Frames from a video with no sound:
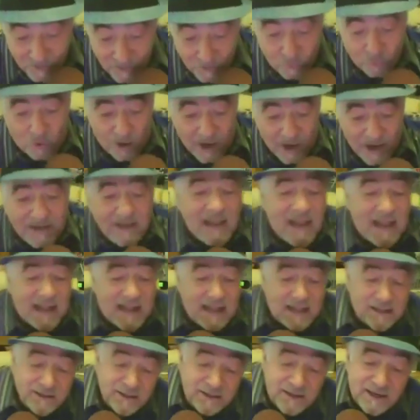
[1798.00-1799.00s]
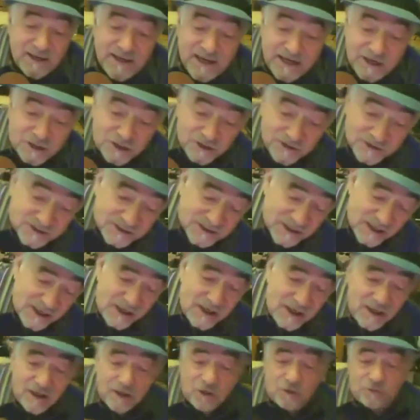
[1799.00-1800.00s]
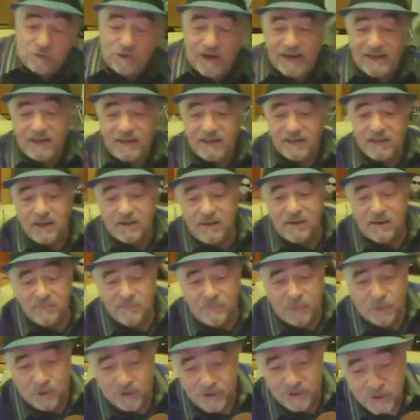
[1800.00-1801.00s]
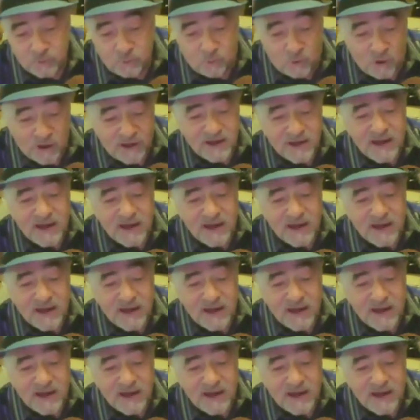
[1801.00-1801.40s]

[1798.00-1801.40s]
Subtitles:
Why the hell did the nations create borders? Why did